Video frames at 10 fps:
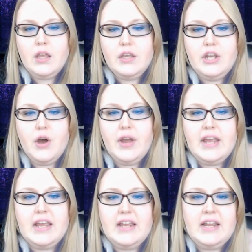you know,
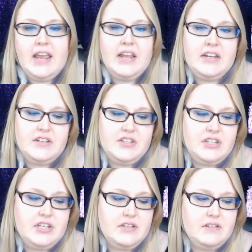and, and
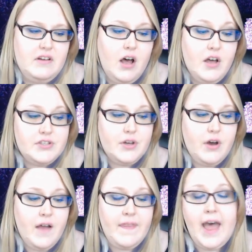to also
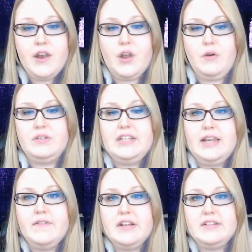on that note, to
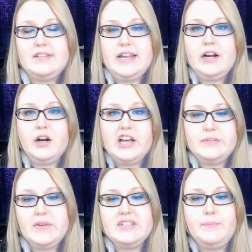even seek her
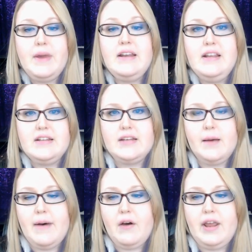husband's opinions
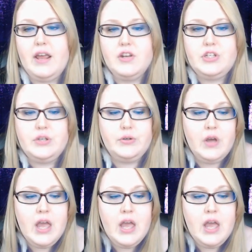about it, to